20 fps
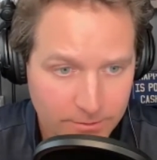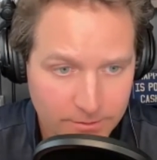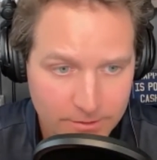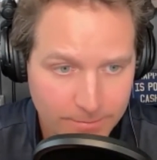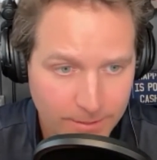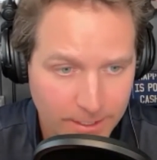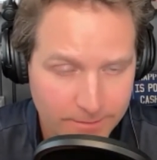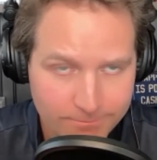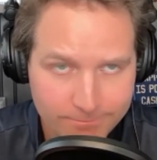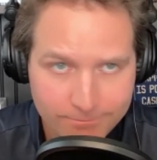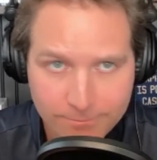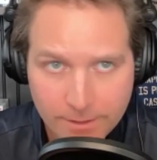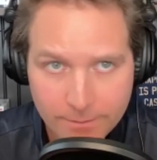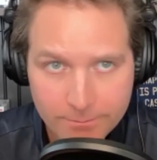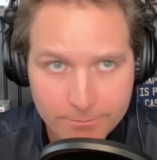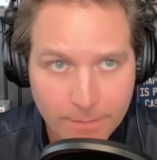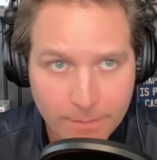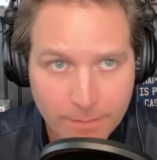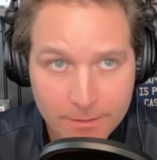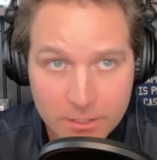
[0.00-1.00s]
We spent
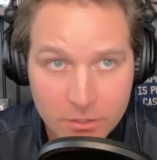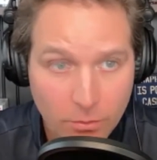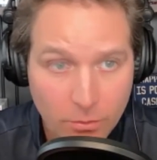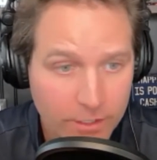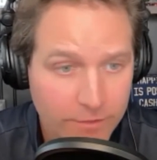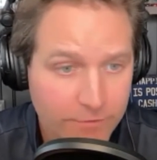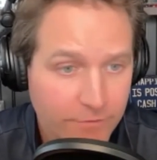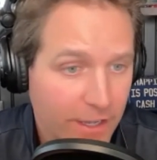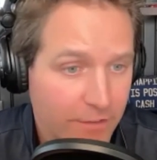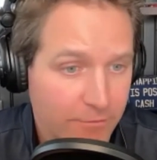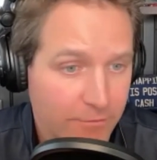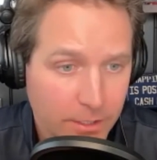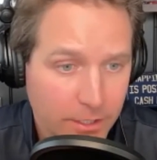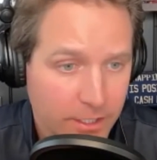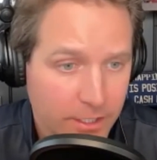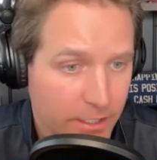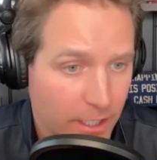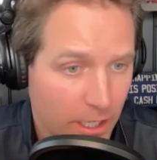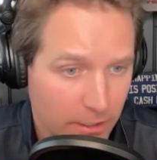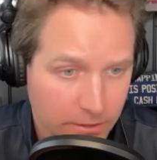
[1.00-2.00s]
maybe $25
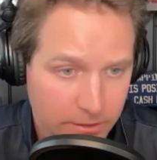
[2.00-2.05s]
million